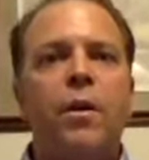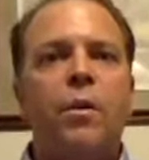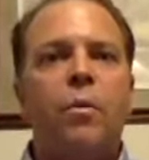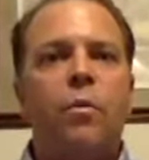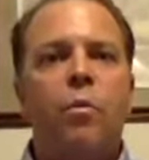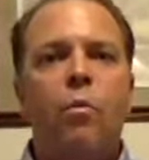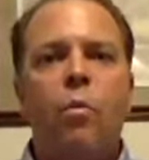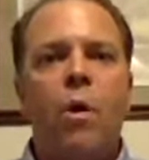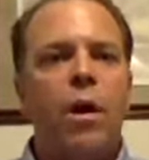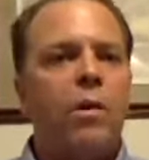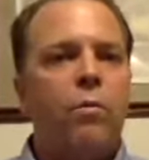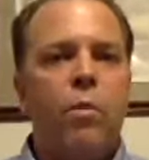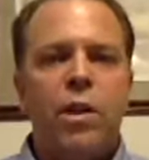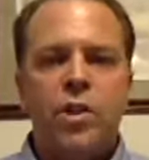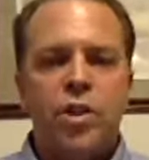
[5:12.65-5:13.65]

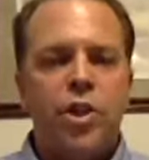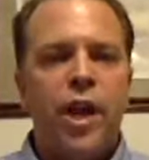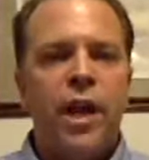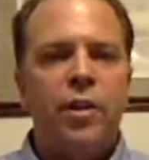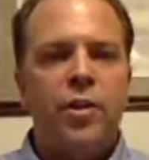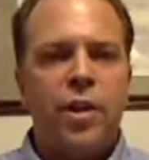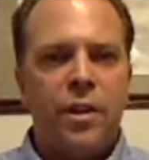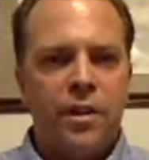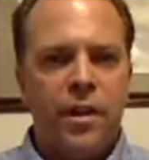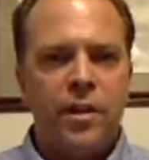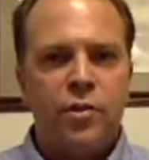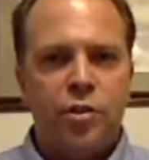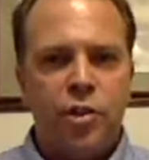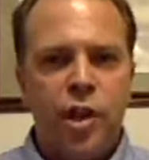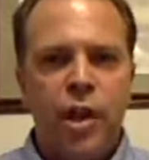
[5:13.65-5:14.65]
What's changing?
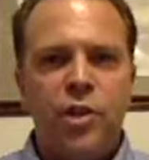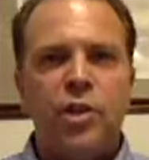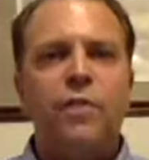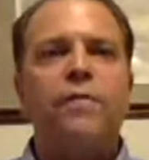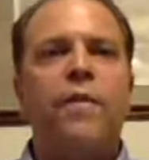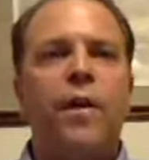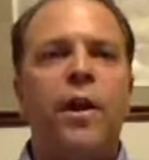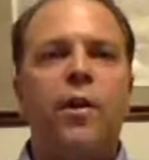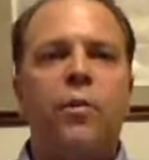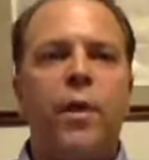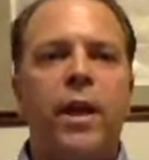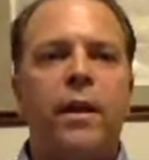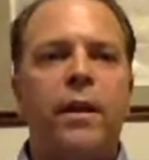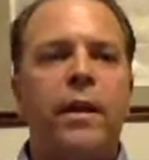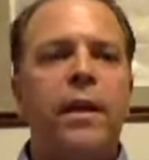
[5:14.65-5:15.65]
Things are changing very
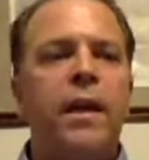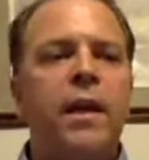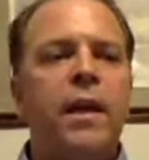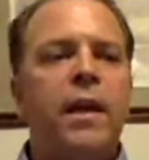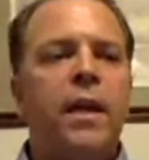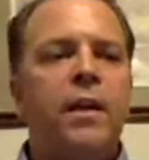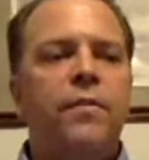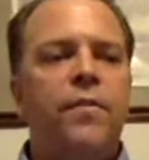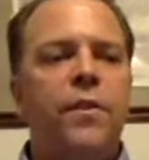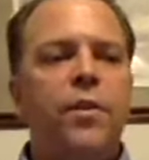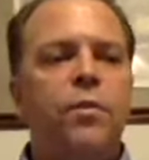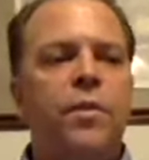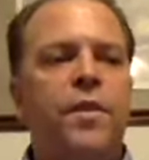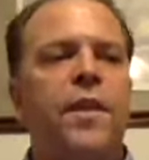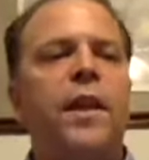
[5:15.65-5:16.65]
quickly. If
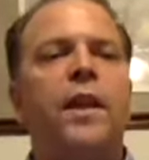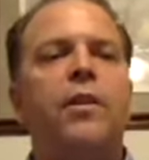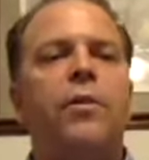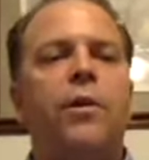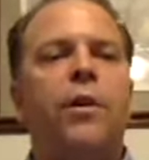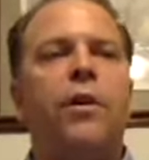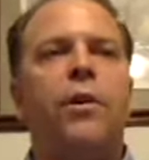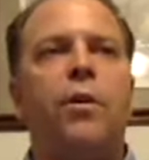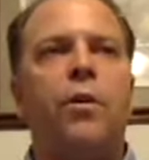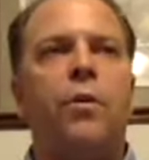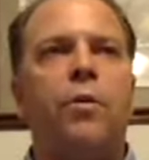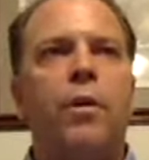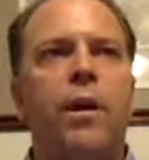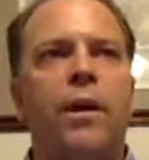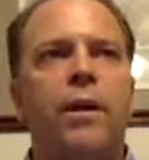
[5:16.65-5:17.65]
you think you're going to go